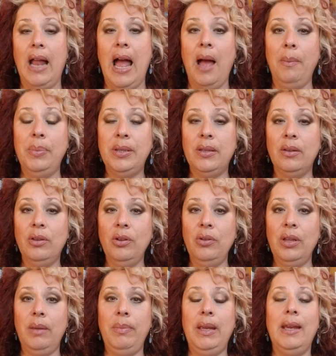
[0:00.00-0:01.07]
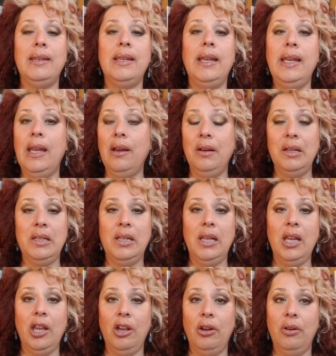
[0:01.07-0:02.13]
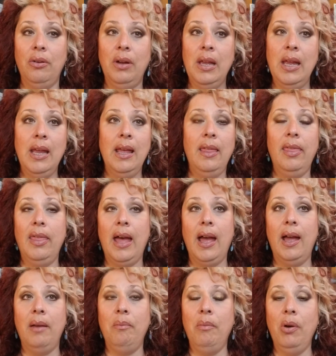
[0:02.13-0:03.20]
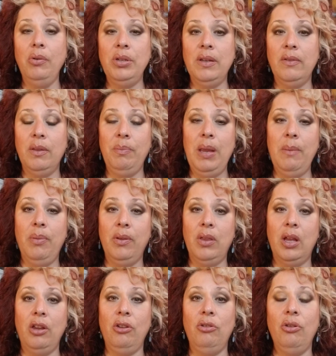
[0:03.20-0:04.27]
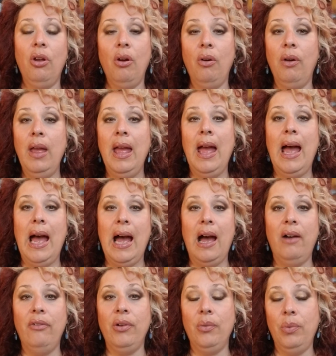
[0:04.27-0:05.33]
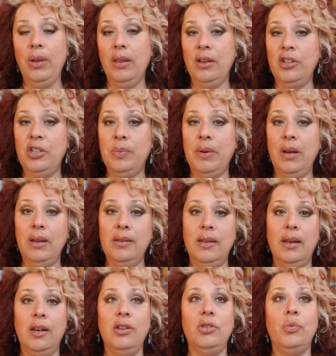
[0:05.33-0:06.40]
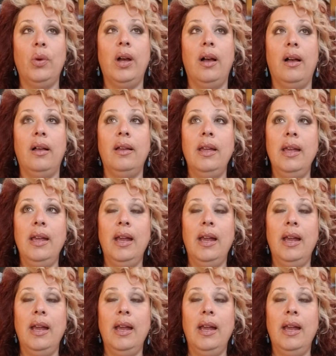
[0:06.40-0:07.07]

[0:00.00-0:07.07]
Absolutely. Because I guarantee you that most of the people that you know have or will experience it as well.